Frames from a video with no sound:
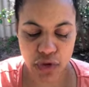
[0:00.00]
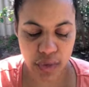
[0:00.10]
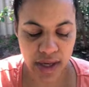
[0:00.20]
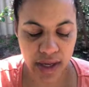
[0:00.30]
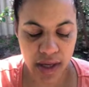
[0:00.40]

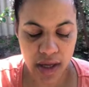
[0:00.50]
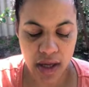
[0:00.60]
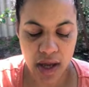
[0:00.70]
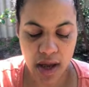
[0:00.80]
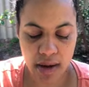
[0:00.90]
doing,
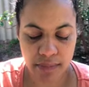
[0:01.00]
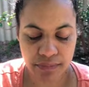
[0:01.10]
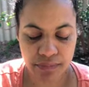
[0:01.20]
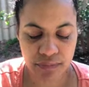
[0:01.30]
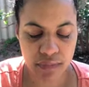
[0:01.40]
um,
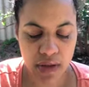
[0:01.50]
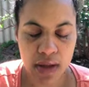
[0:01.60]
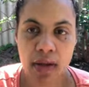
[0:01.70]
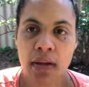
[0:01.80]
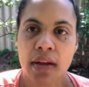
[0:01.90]

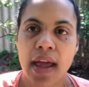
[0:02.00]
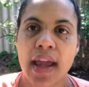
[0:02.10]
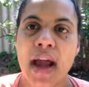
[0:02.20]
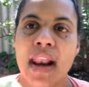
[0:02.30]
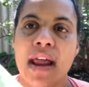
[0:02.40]
like,
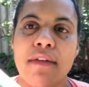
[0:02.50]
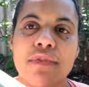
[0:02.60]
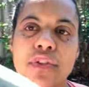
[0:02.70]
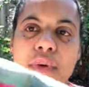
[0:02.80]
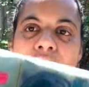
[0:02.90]
I love
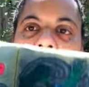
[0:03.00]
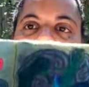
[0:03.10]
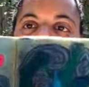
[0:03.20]
doing